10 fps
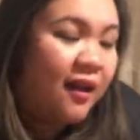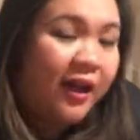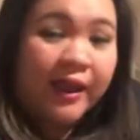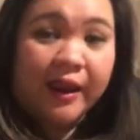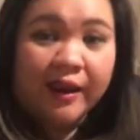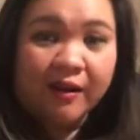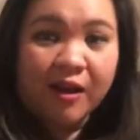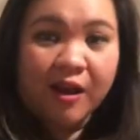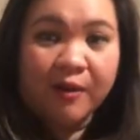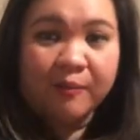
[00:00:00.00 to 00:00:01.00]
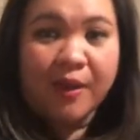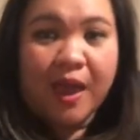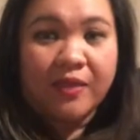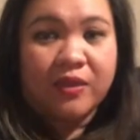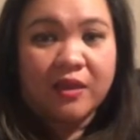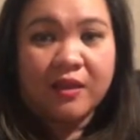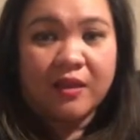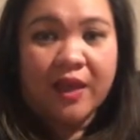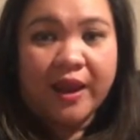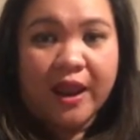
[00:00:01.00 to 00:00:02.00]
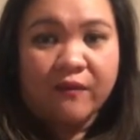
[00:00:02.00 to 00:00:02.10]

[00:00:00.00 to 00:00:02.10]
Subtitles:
And the client